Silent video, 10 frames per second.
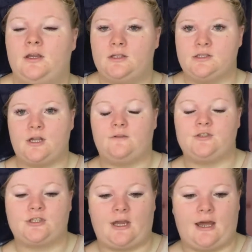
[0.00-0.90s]
So I've
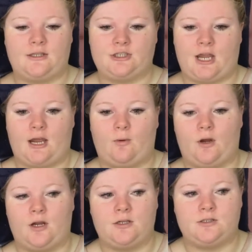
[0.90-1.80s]
just got out of the
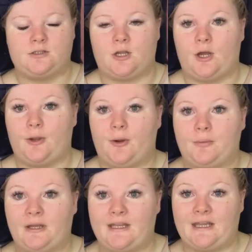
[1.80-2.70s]
shower, so
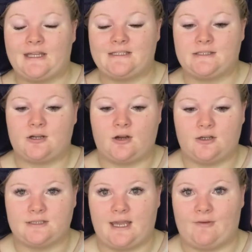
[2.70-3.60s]
I'm gonna
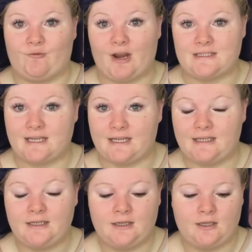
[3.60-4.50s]
start getting ready.